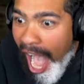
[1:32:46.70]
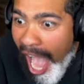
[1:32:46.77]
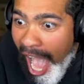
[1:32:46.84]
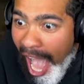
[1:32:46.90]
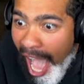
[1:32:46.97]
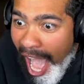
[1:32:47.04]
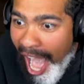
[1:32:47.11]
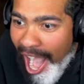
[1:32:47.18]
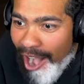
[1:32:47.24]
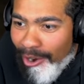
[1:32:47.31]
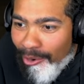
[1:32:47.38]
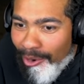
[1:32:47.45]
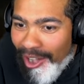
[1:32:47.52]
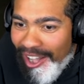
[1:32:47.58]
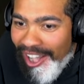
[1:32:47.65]

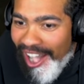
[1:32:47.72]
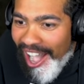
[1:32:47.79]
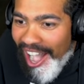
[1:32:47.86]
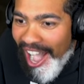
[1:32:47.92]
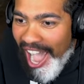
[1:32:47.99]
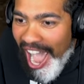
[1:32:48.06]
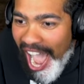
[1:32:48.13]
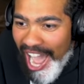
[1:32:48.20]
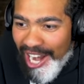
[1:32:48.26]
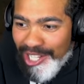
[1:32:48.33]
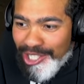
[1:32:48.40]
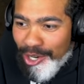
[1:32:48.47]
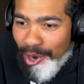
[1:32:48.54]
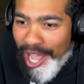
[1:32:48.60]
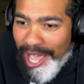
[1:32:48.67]
How? Oh. How
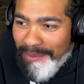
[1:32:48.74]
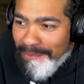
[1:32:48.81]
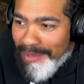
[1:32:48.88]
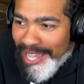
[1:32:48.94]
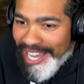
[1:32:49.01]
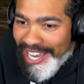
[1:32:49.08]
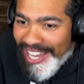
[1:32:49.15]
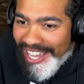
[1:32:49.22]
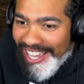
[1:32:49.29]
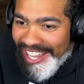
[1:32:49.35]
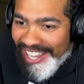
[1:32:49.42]
did you hit me?